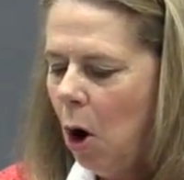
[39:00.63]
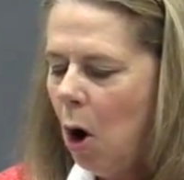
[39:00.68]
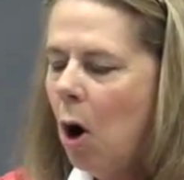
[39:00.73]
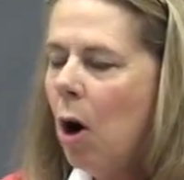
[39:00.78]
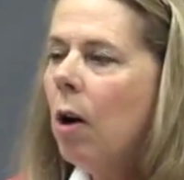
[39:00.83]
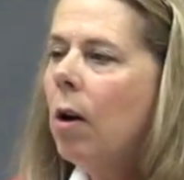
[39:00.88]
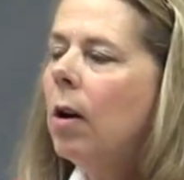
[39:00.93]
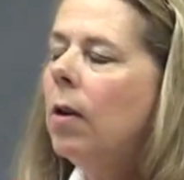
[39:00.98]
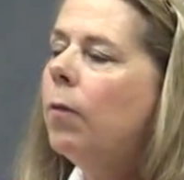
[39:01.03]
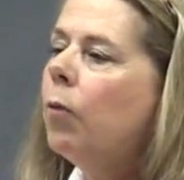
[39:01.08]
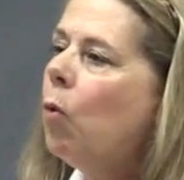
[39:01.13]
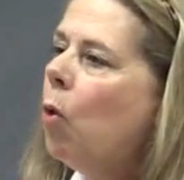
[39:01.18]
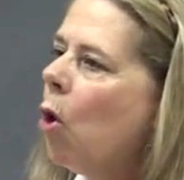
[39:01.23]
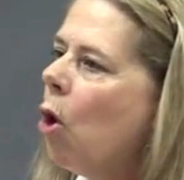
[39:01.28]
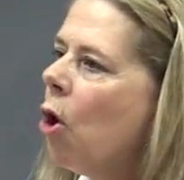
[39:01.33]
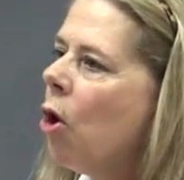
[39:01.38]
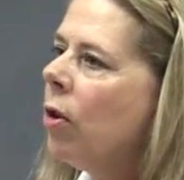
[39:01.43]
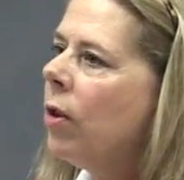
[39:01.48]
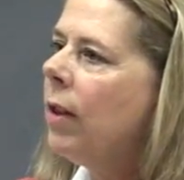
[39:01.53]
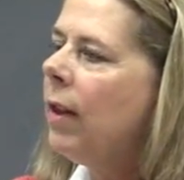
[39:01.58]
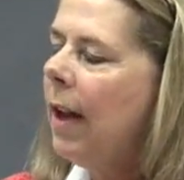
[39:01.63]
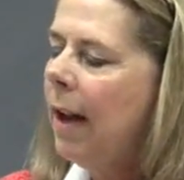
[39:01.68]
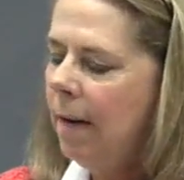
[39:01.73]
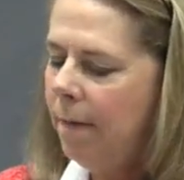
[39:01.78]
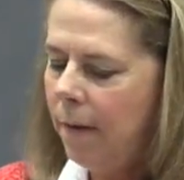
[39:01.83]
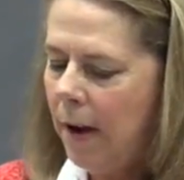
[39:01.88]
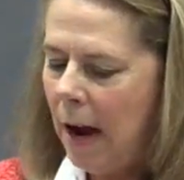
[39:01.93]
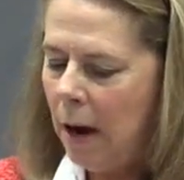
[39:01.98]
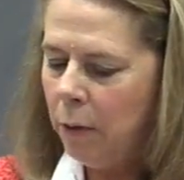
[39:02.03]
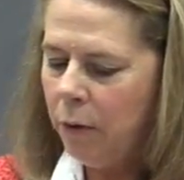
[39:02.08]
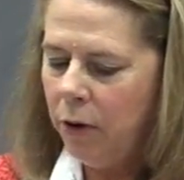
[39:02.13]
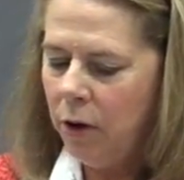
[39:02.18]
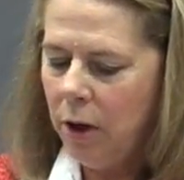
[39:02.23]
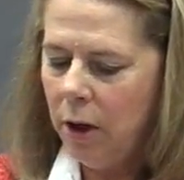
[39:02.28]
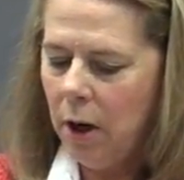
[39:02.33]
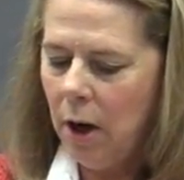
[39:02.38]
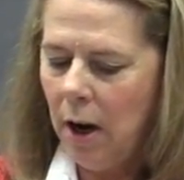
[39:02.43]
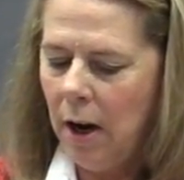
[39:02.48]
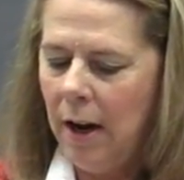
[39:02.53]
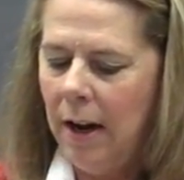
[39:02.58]
are of worth and value to
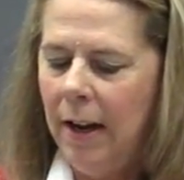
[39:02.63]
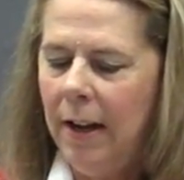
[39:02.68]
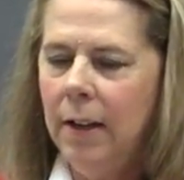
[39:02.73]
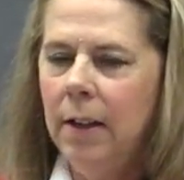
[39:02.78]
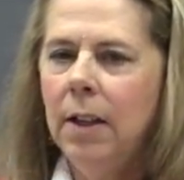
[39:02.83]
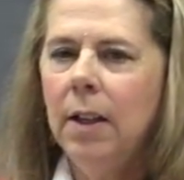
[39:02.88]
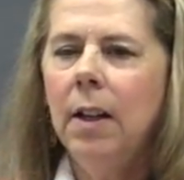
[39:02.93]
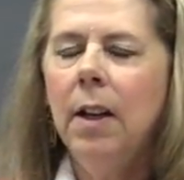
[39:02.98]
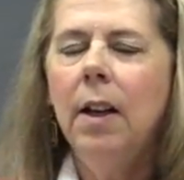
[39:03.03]
God,